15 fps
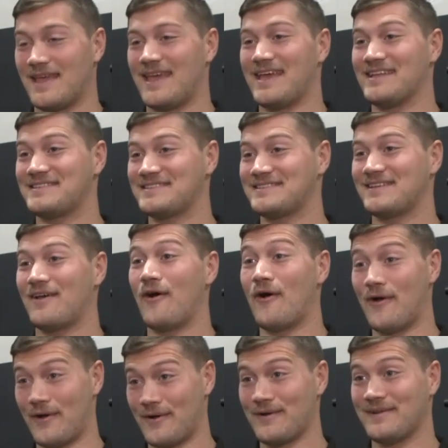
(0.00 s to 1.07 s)
It's
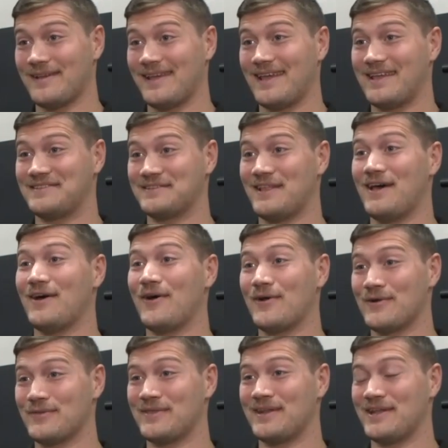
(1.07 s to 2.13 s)
hard. It's a lot
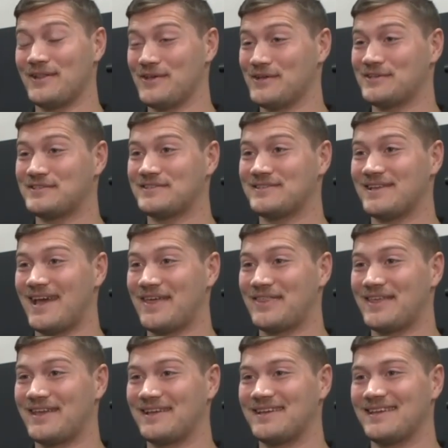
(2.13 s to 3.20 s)
harder than it looks. I
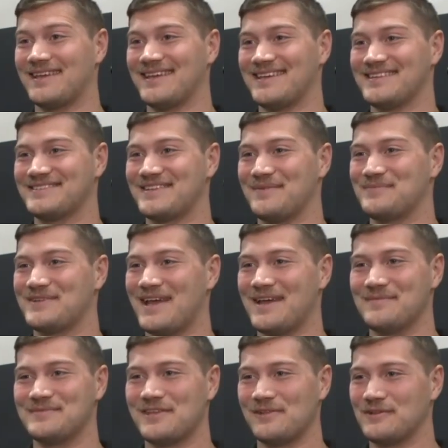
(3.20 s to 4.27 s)
think
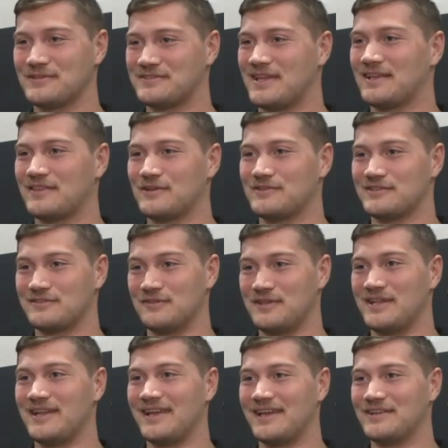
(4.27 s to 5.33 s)
sometimes it looks like they're just
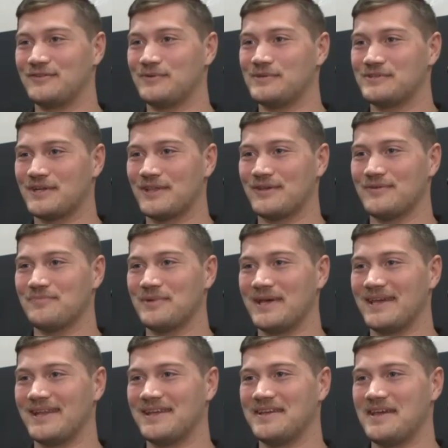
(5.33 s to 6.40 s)
leaning into each other,
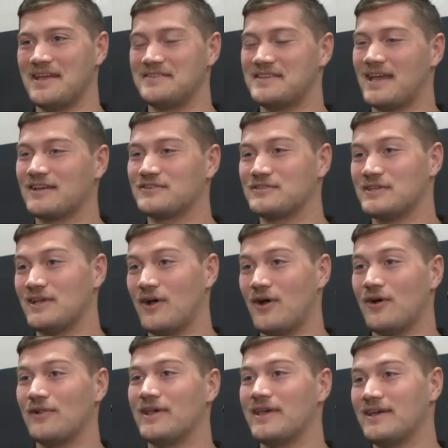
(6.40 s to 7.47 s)
but it's actually
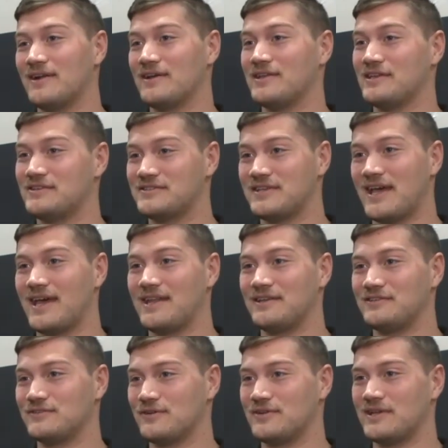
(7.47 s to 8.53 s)
all eight on each side
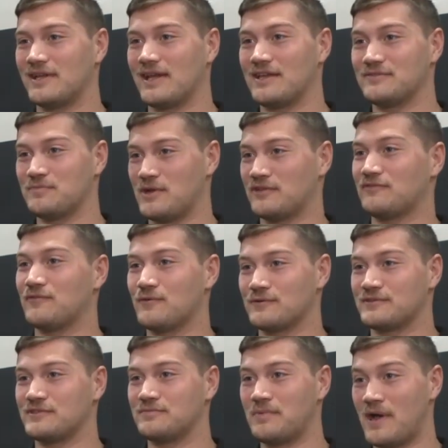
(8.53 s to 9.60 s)
exerting as much
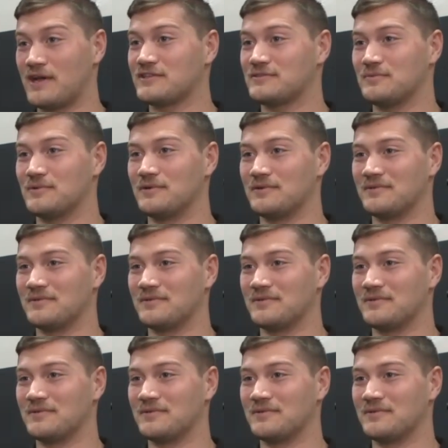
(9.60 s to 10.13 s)
force as possible,